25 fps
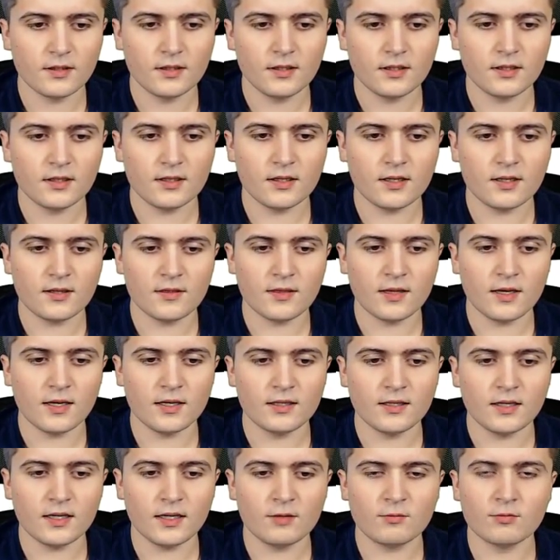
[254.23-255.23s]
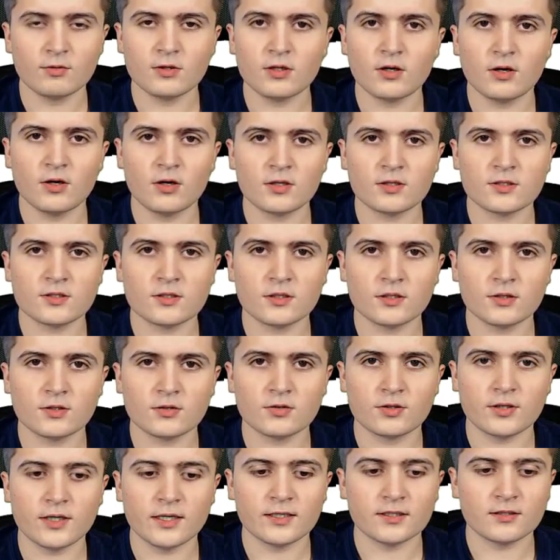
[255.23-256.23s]
And then I will also
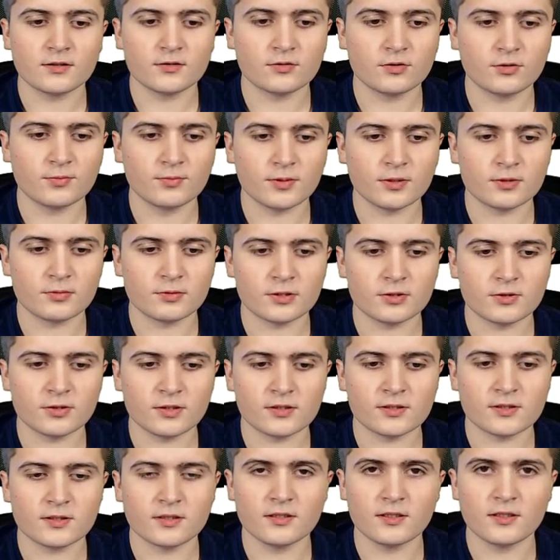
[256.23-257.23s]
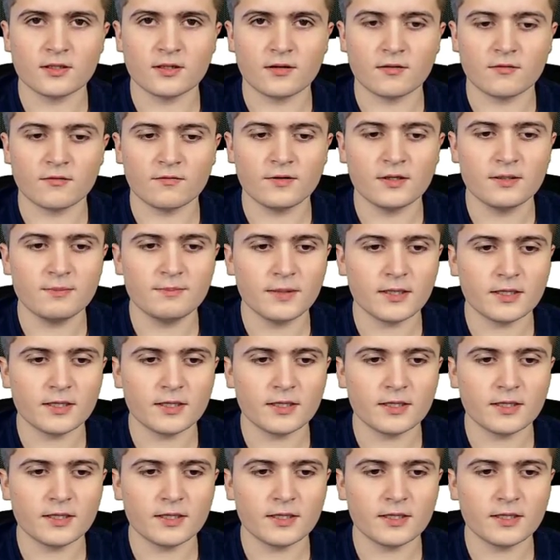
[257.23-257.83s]
create a group address here in feedback